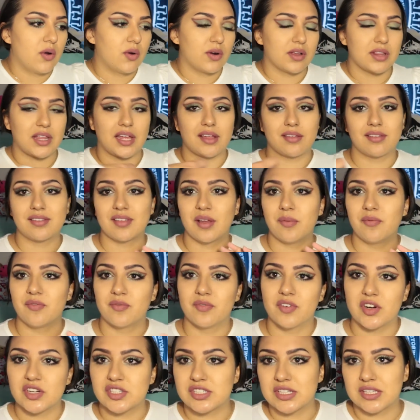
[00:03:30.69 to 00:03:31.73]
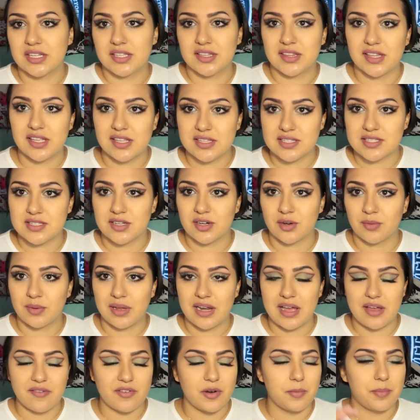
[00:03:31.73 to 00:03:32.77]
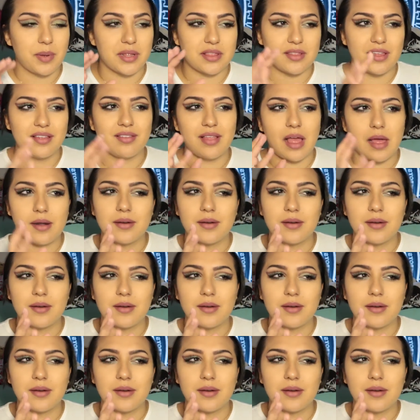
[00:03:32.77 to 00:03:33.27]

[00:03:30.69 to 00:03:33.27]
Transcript: or like some version like this or whatever, but this,